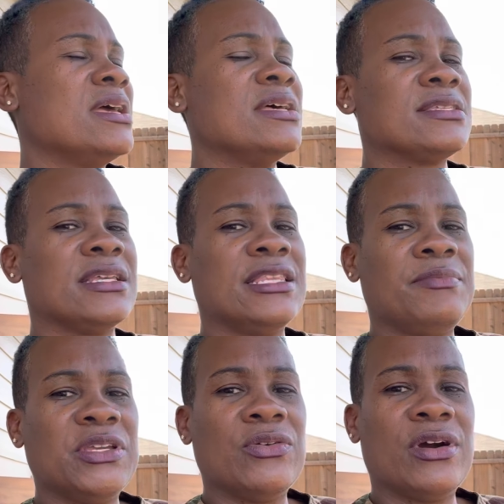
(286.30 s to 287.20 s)
and said, let
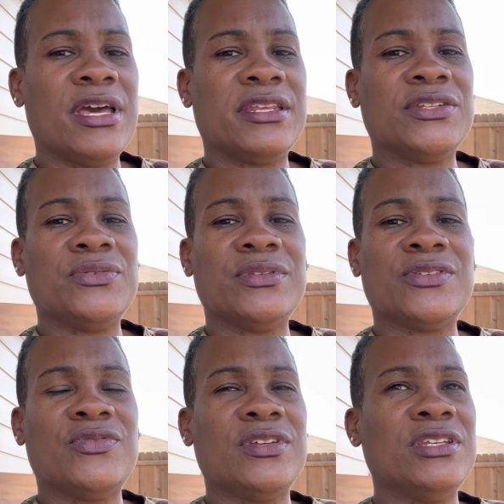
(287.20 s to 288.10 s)
me go ahead and do
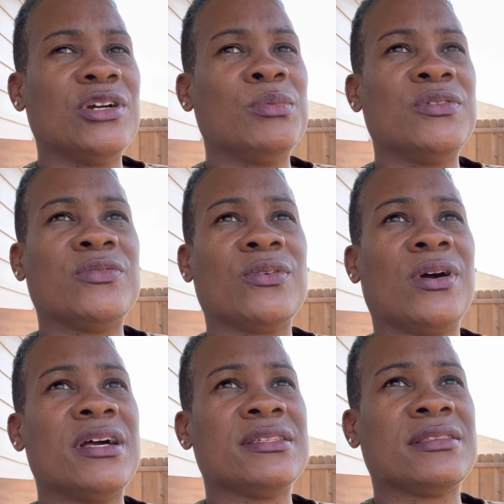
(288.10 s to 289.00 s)
this video before
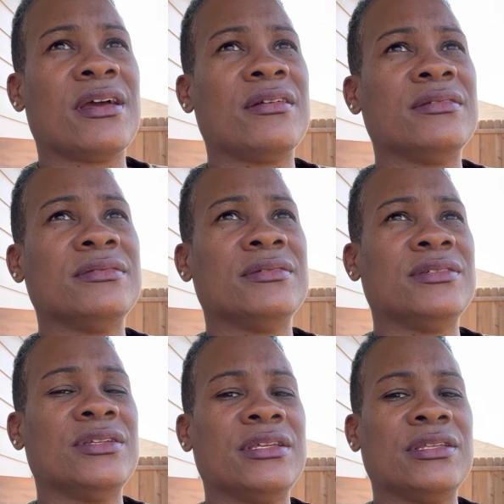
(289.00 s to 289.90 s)
I start
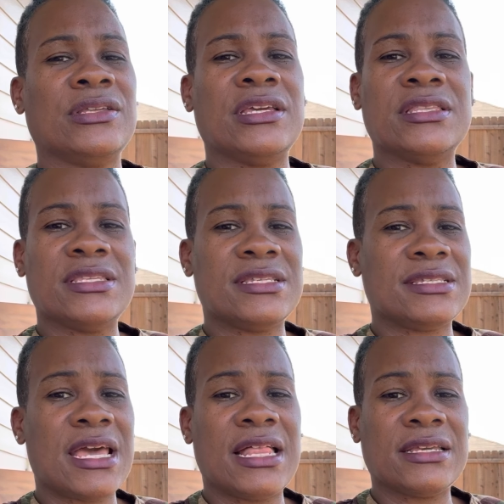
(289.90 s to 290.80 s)
getting this
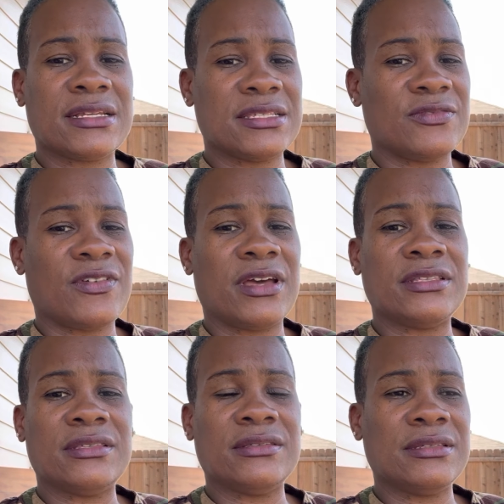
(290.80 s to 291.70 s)
salad, because if I
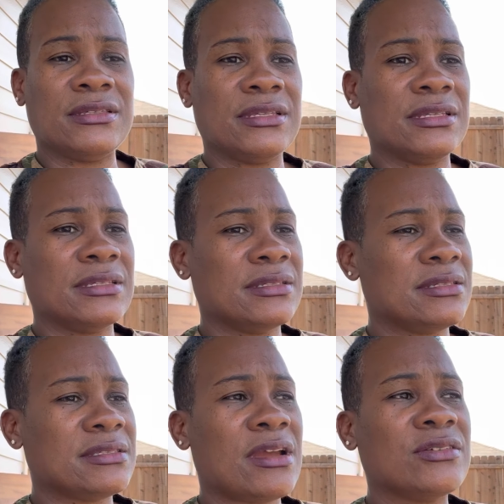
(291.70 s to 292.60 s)

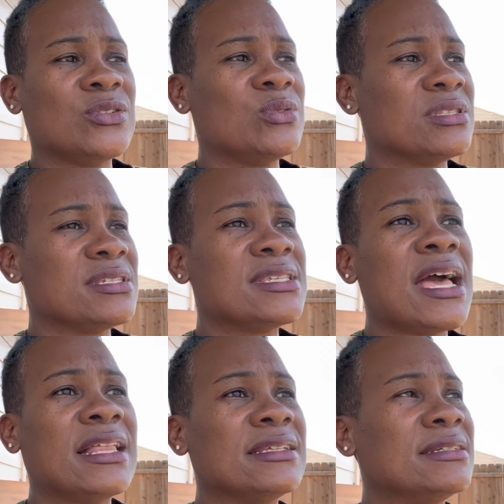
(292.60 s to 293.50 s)
start doing the
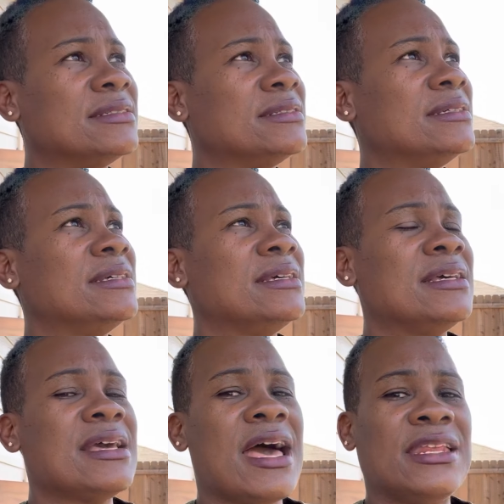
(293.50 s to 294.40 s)
salad,
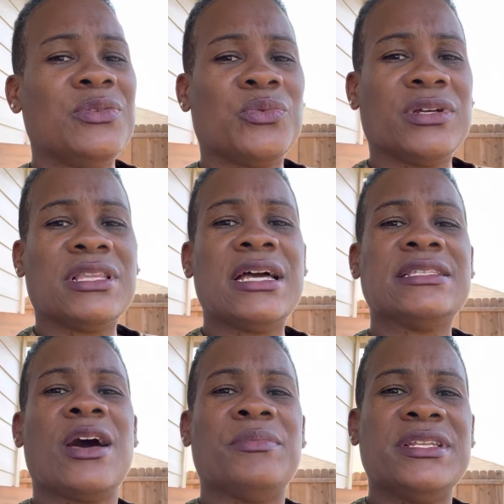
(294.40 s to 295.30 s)
I didn't realize
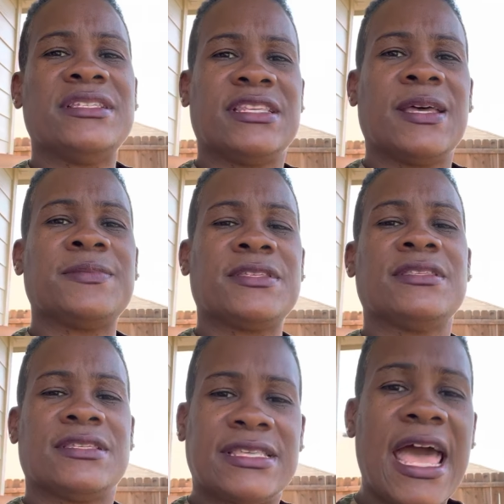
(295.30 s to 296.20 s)
how many steps to
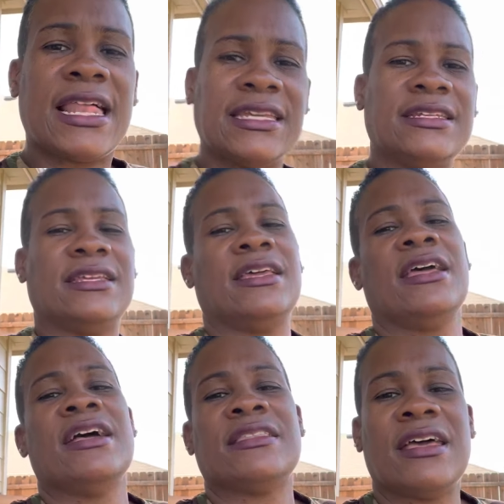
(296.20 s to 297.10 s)
the salad
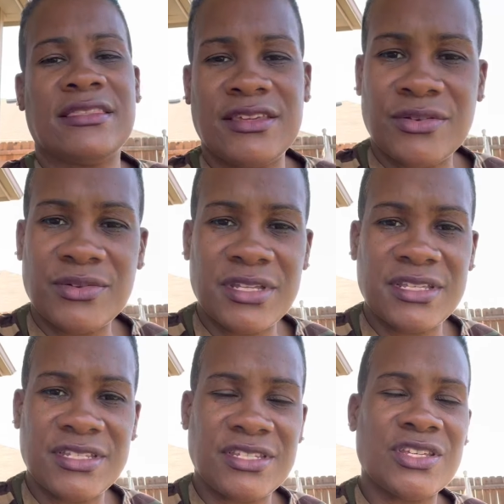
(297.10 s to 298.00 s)
that there
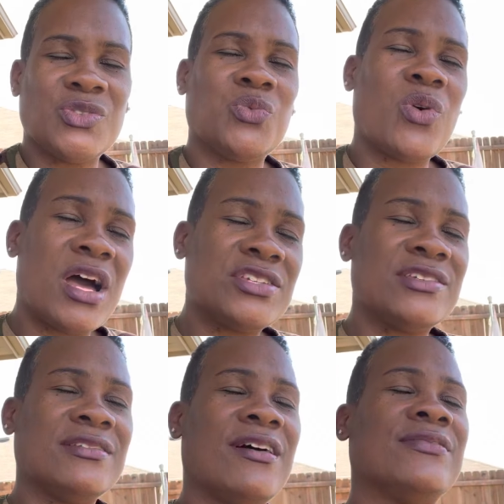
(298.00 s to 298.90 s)
is. Just
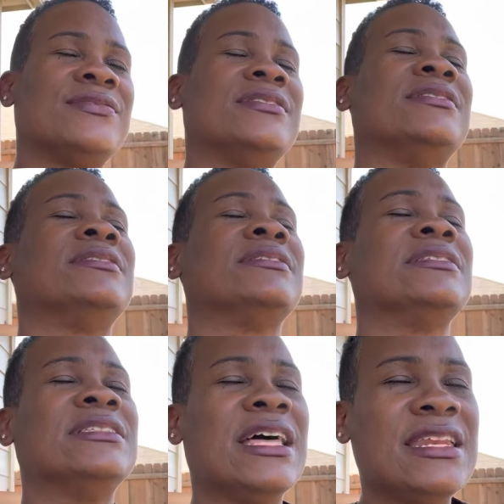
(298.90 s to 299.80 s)
washing off the
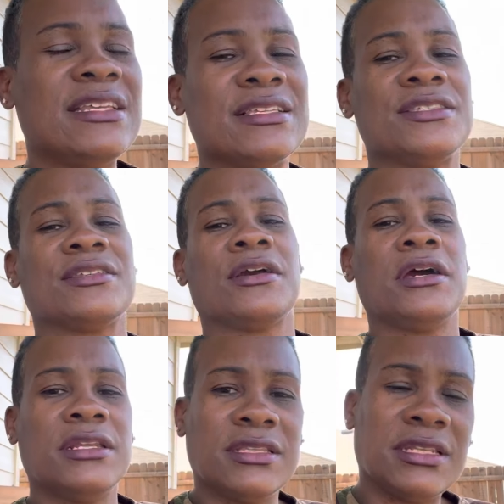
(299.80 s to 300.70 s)
lettuce,
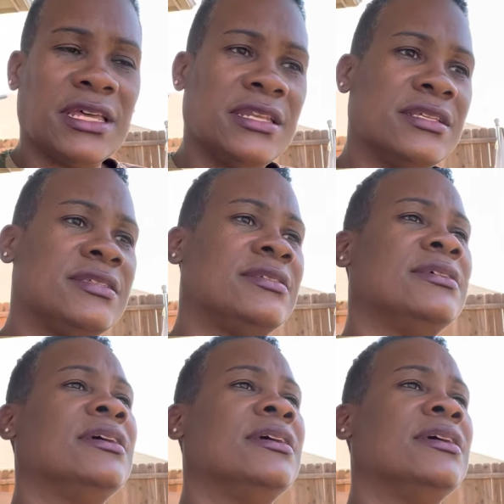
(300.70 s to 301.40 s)
cutting the lettuce,